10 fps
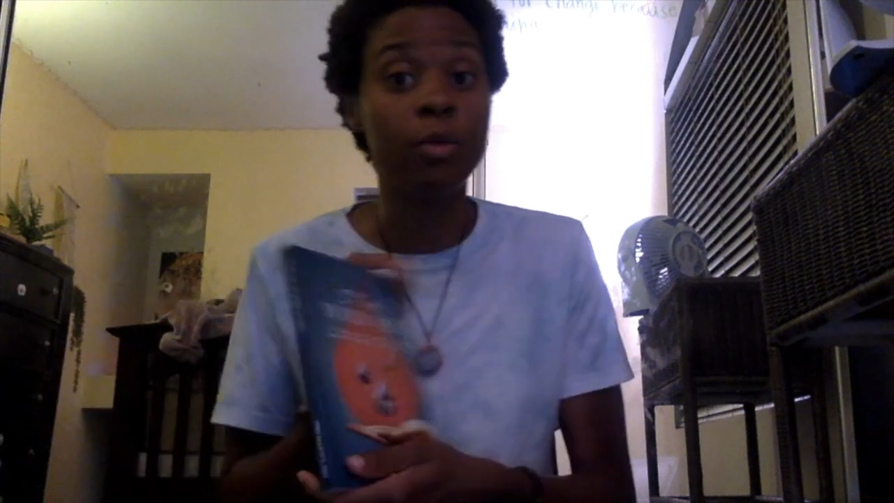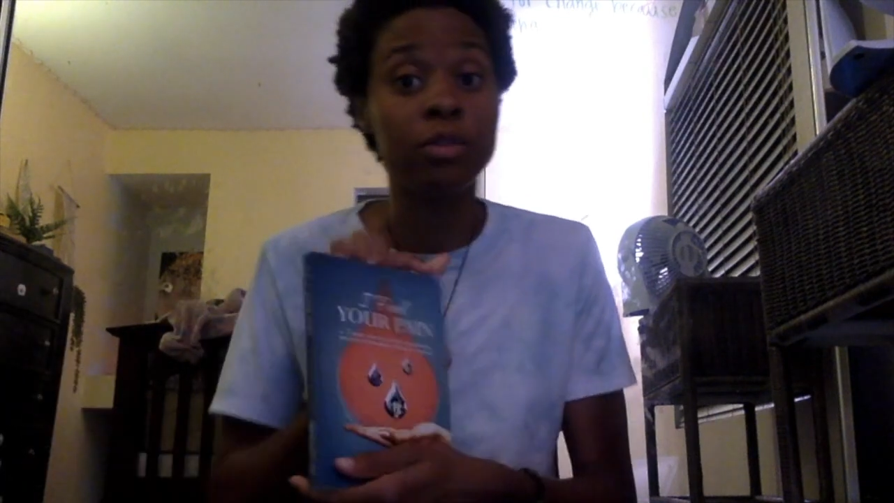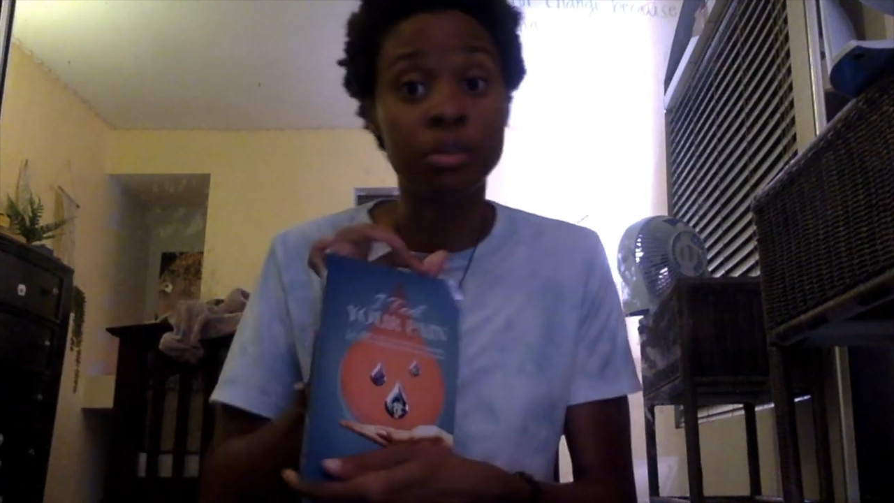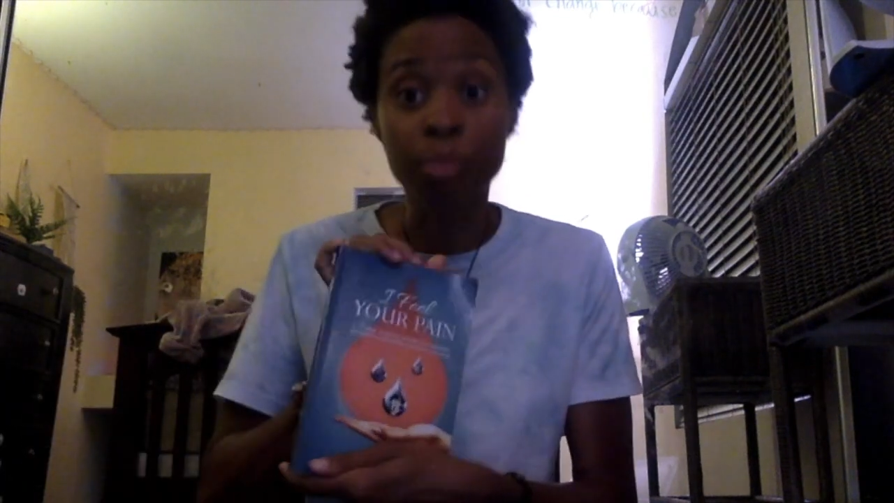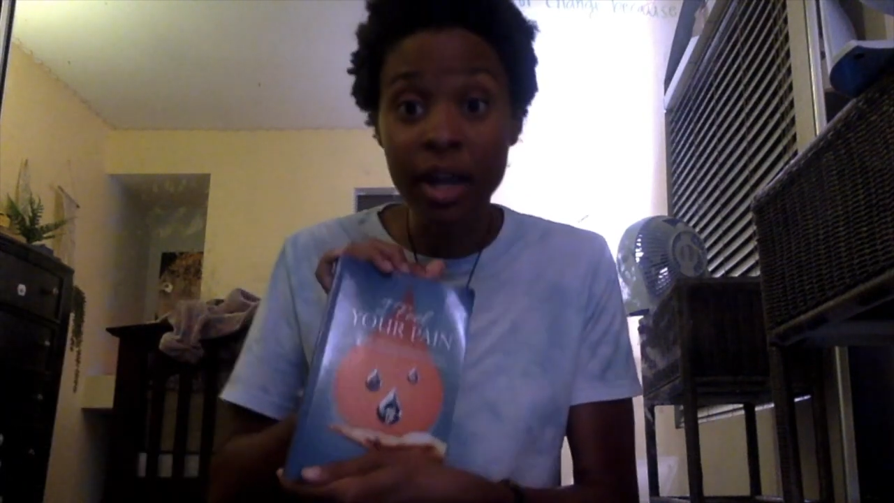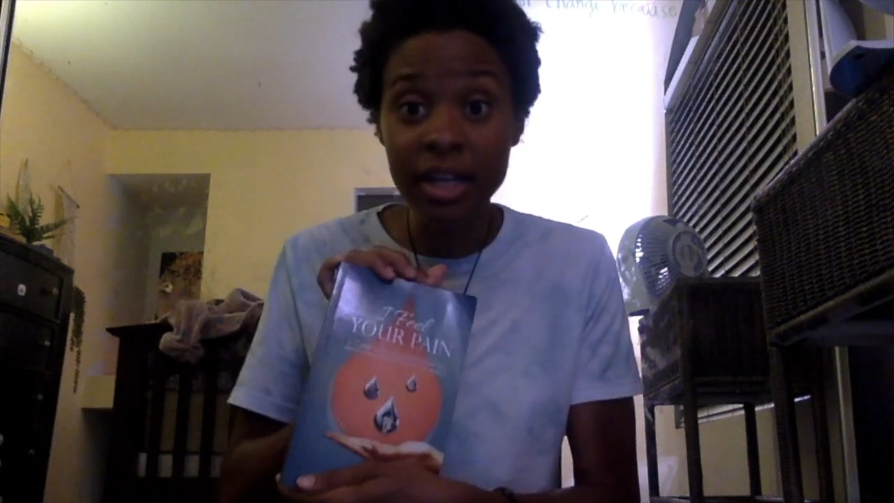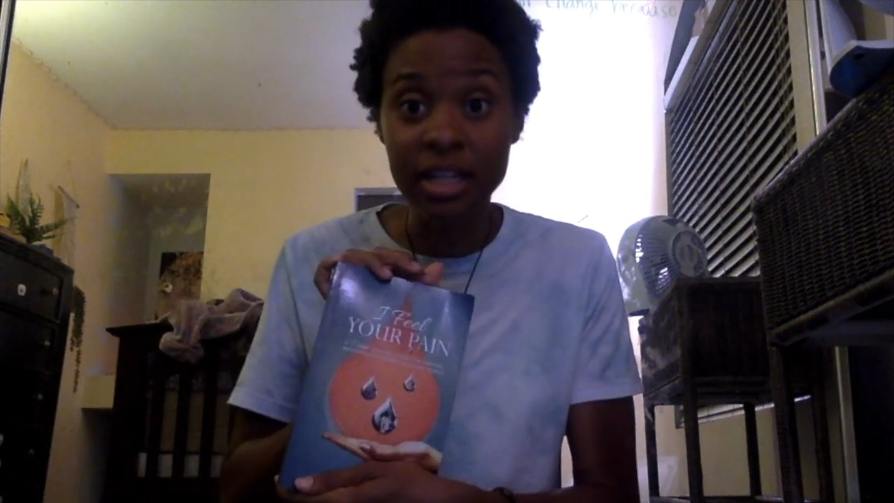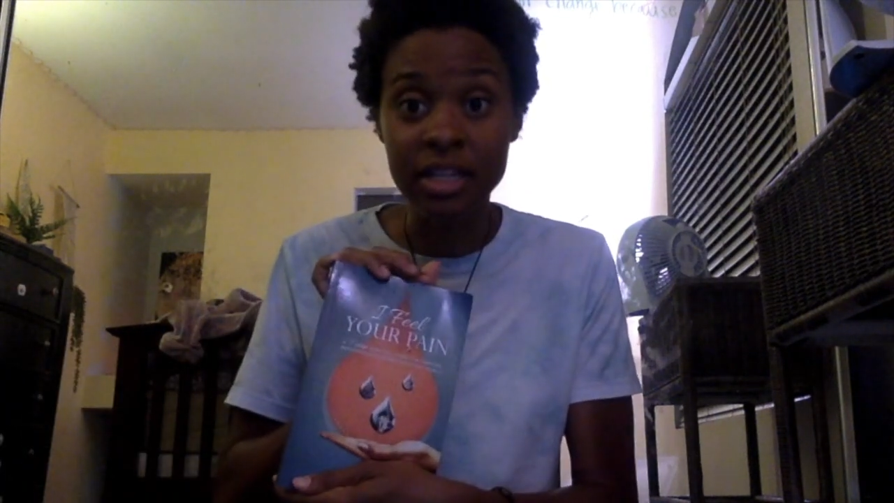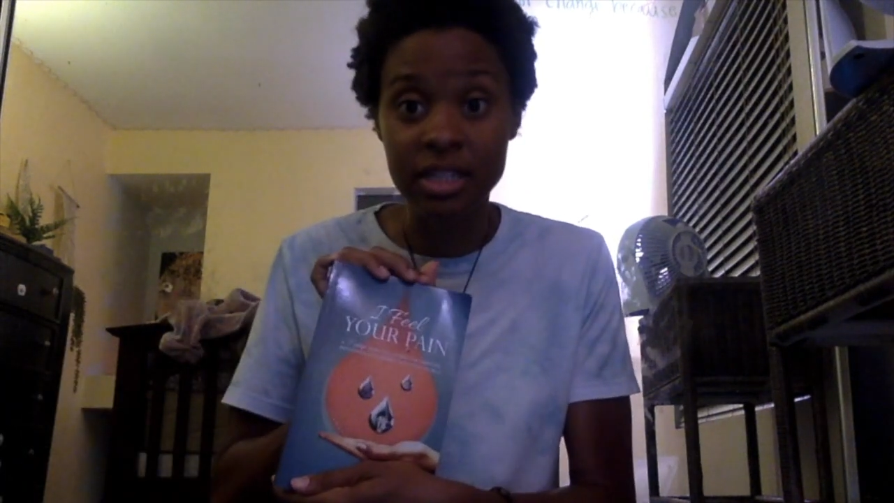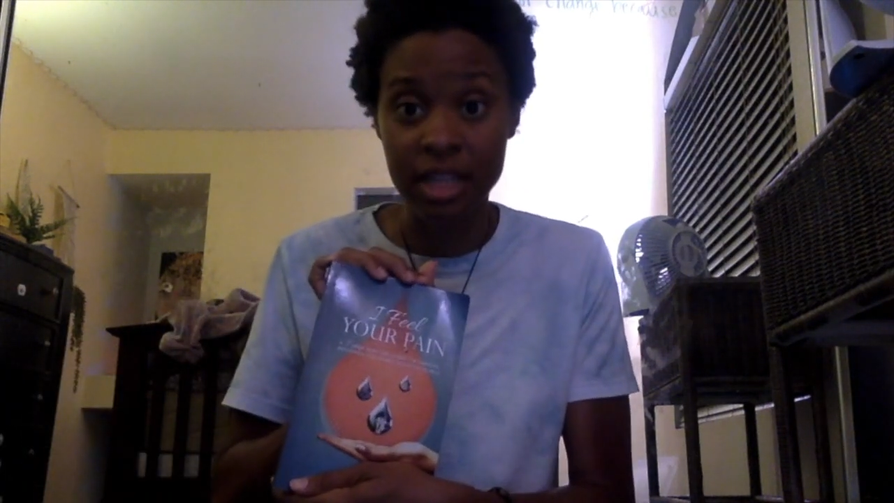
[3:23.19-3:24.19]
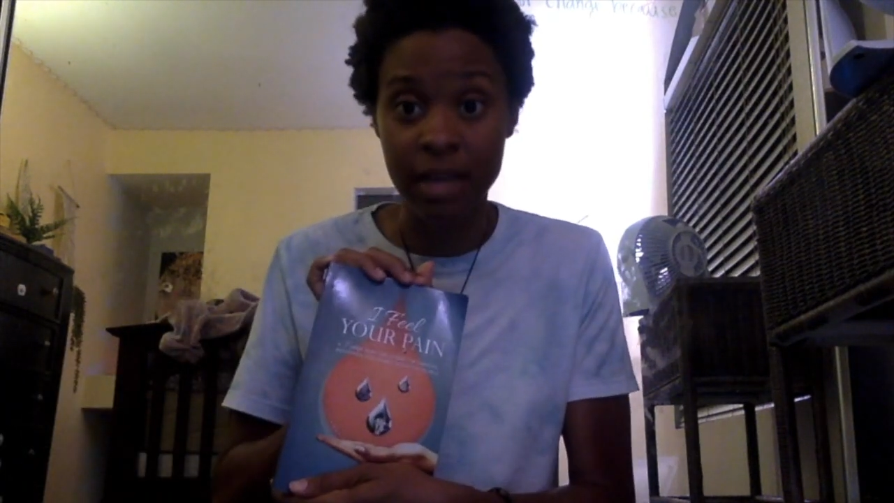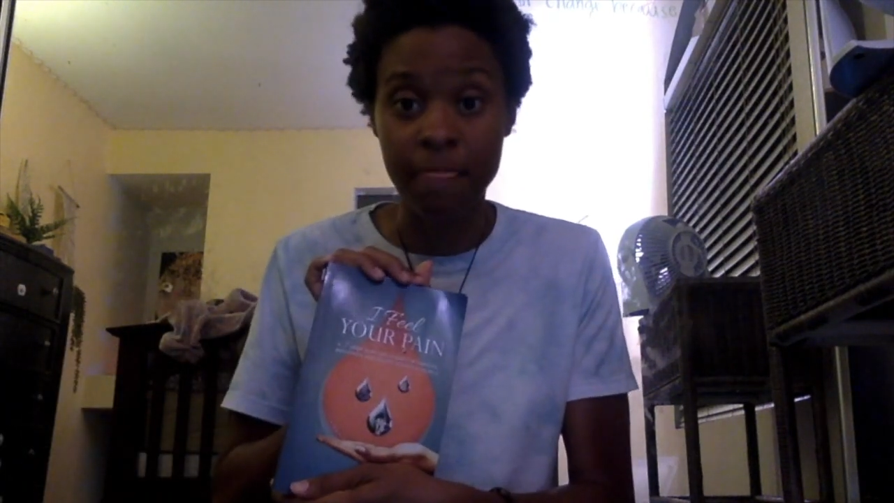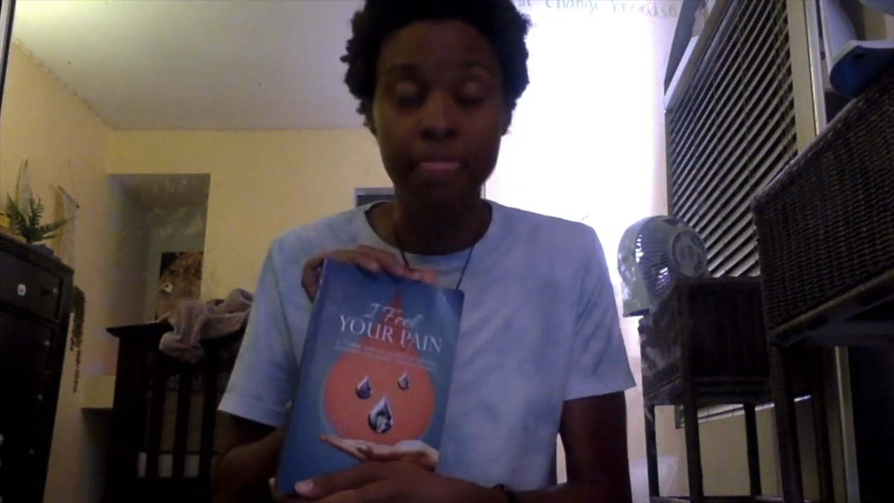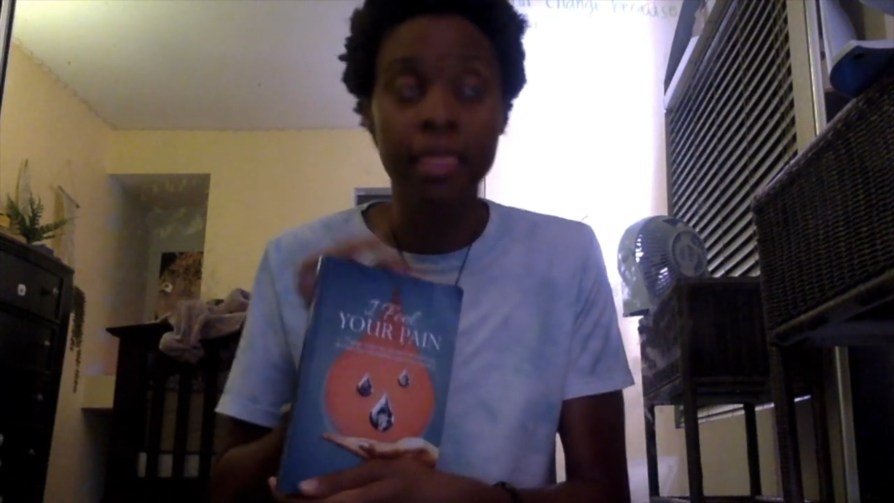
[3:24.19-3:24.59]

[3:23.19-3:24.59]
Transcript: it was a pregnancy